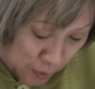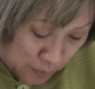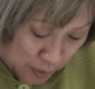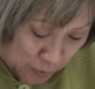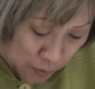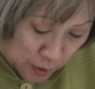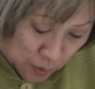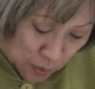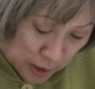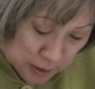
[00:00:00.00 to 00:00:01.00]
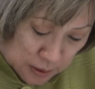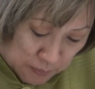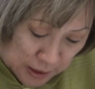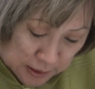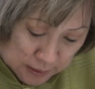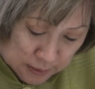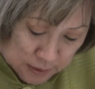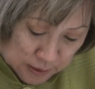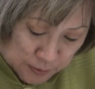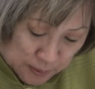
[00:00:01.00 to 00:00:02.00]
board member requests made at the
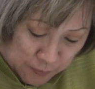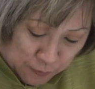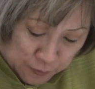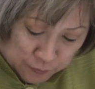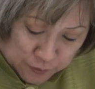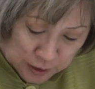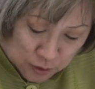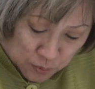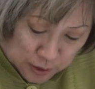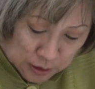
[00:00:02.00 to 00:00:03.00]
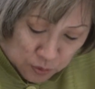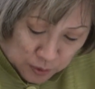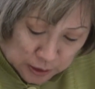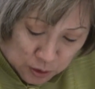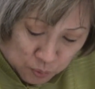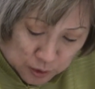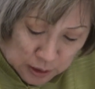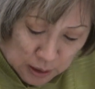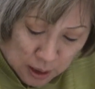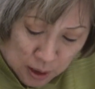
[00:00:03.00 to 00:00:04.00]
September 15,
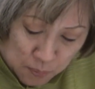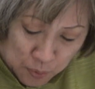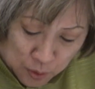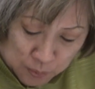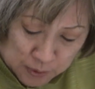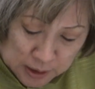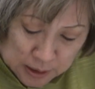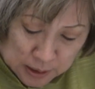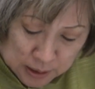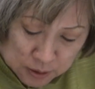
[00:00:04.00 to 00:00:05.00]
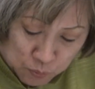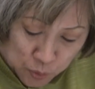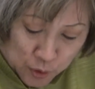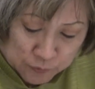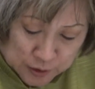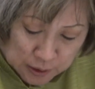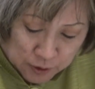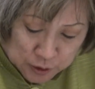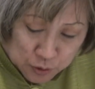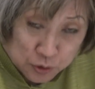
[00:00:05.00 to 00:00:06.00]
2023 Board of
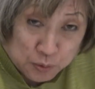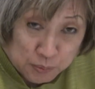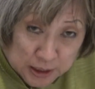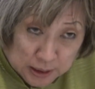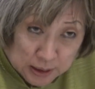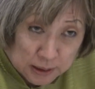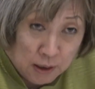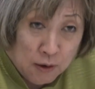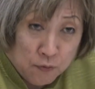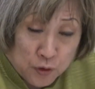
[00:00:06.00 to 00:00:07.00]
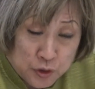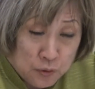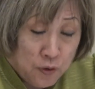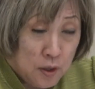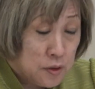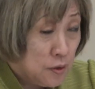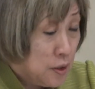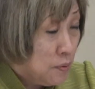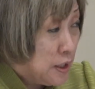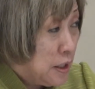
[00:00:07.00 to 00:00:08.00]
Directors meeting. First of all, is there
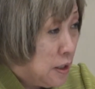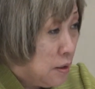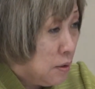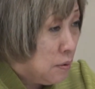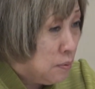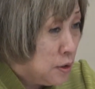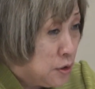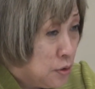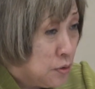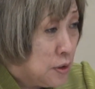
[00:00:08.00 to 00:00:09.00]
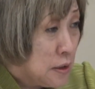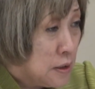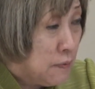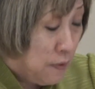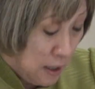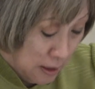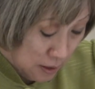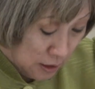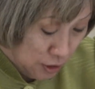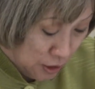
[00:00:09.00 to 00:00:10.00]
anyone here wishing to testify
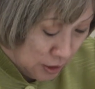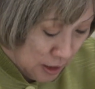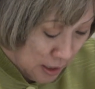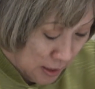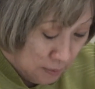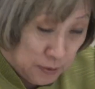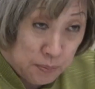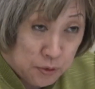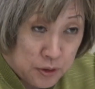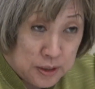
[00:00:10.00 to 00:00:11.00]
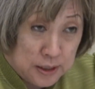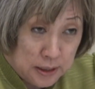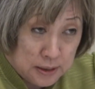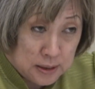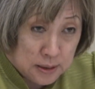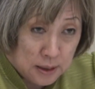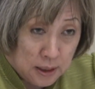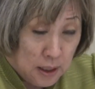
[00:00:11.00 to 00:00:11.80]
on agenda item number 6?